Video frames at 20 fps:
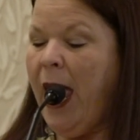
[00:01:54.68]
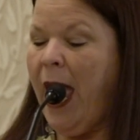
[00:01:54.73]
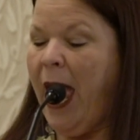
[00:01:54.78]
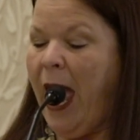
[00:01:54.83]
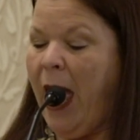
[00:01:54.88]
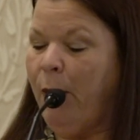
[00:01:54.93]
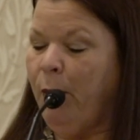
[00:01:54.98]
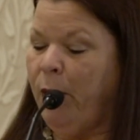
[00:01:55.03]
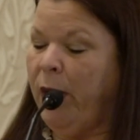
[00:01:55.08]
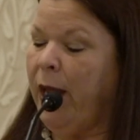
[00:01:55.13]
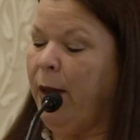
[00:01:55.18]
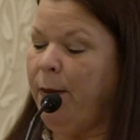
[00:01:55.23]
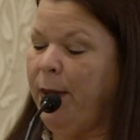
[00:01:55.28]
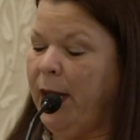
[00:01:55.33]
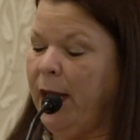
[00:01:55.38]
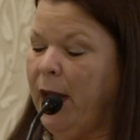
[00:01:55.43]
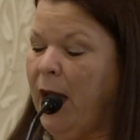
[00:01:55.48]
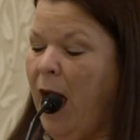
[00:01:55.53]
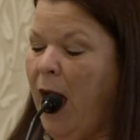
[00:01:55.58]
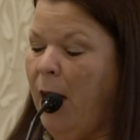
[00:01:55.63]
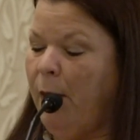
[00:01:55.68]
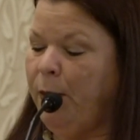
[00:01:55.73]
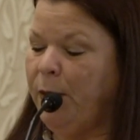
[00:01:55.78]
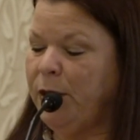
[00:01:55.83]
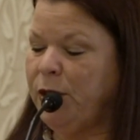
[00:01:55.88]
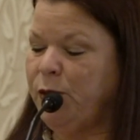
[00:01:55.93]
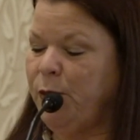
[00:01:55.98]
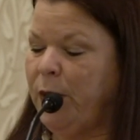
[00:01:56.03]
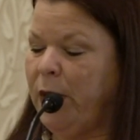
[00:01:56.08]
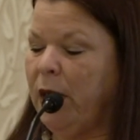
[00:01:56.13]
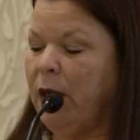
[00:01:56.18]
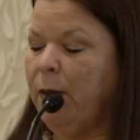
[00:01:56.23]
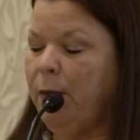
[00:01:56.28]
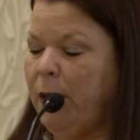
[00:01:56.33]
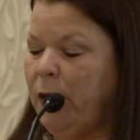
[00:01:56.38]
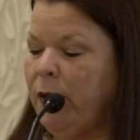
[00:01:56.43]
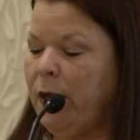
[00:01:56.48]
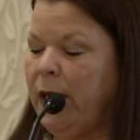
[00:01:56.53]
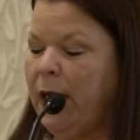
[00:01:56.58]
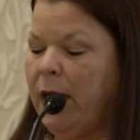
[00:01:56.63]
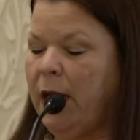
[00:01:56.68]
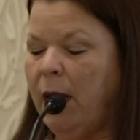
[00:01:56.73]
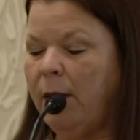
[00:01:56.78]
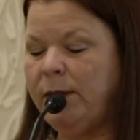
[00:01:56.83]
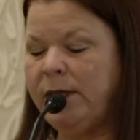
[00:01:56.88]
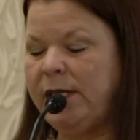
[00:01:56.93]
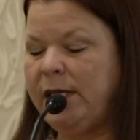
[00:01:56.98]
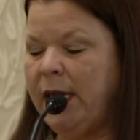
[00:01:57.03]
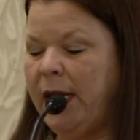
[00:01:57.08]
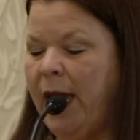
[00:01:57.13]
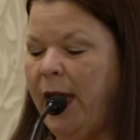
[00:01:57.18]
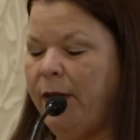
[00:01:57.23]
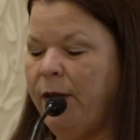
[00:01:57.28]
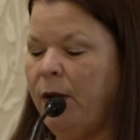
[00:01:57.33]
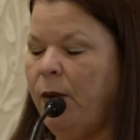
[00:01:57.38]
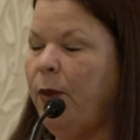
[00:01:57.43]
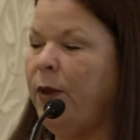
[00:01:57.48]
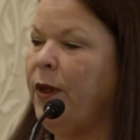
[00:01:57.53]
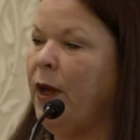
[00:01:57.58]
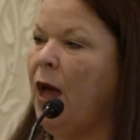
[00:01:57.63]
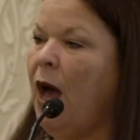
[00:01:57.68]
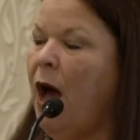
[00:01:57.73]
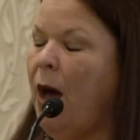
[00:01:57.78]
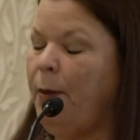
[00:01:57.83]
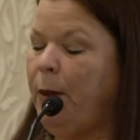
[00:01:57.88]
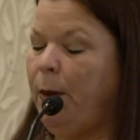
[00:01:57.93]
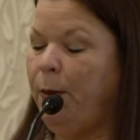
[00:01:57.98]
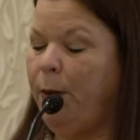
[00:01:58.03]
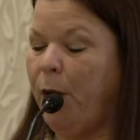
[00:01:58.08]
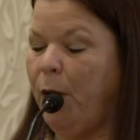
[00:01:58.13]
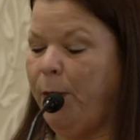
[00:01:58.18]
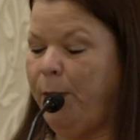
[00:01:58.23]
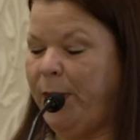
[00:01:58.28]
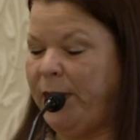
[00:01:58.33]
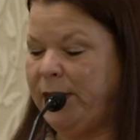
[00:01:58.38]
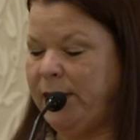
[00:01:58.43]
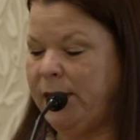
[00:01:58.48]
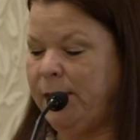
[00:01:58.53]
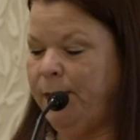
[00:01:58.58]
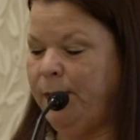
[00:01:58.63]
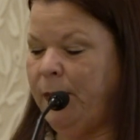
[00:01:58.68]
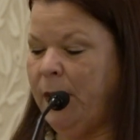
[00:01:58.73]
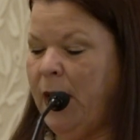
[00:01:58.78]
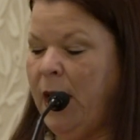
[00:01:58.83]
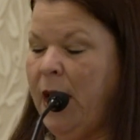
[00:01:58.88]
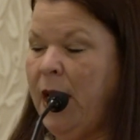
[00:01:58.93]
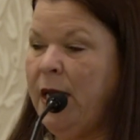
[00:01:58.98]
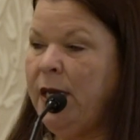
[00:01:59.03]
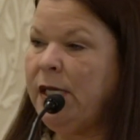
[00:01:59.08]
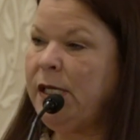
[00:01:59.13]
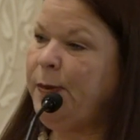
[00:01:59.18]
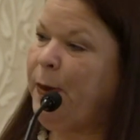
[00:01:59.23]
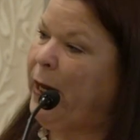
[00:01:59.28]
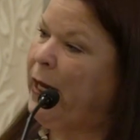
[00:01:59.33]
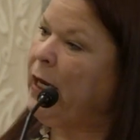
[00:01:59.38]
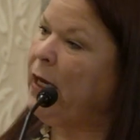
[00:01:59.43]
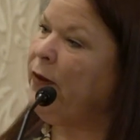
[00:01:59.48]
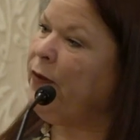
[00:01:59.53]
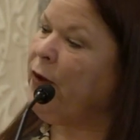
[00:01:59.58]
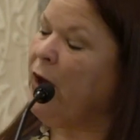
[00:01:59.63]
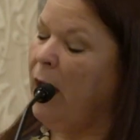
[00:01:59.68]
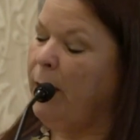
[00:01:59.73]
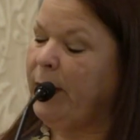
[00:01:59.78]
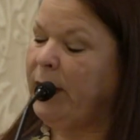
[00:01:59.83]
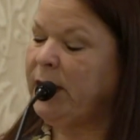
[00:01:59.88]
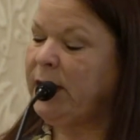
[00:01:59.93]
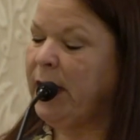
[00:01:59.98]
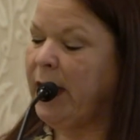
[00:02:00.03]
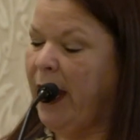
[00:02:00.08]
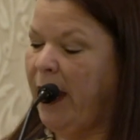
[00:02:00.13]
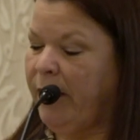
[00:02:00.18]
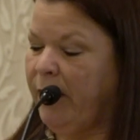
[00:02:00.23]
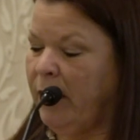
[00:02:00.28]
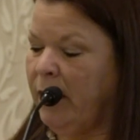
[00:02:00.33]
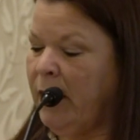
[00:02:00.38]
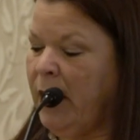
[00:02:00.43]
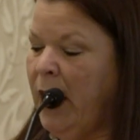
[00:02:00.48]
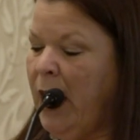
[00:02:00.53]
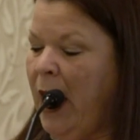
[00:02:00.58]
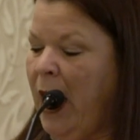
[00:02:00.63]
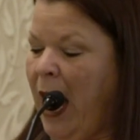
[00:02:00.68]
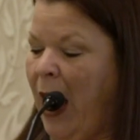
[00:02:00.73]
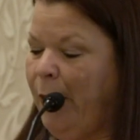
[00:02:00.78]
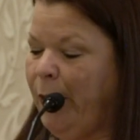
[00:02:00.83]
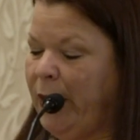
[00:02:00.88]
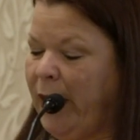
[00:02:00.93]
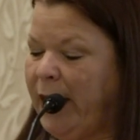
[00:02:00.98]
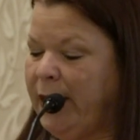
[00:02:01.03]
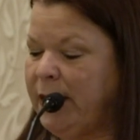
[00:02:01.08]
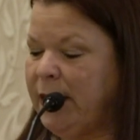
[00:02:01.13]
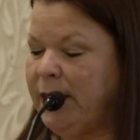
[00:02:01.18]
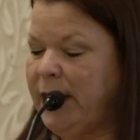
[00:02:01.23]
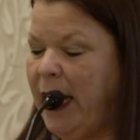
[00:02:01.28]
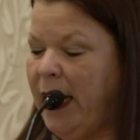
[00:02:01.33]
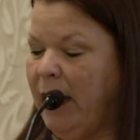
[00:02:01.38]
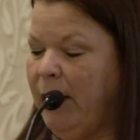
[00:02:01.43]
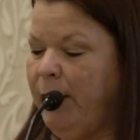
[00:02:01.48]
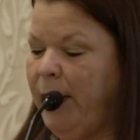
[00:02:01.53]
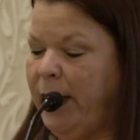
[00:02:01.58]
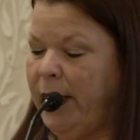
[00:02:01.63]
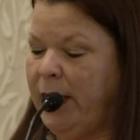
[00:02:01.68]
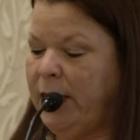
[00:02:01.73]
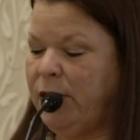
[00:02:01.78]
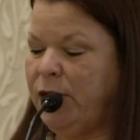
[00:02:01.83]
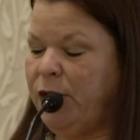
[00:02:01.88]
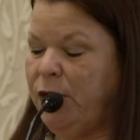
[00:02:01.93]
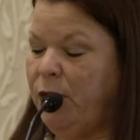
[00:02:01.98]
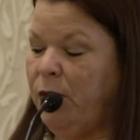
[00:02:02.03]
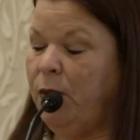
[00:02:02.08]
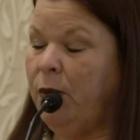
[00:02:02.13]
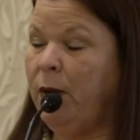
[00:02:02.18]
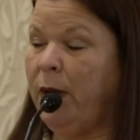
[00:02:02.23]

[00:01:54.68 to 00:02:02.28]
and can be accomplished when a community comes together with a common purpose. Speaking of coming together, I would like to take a minute to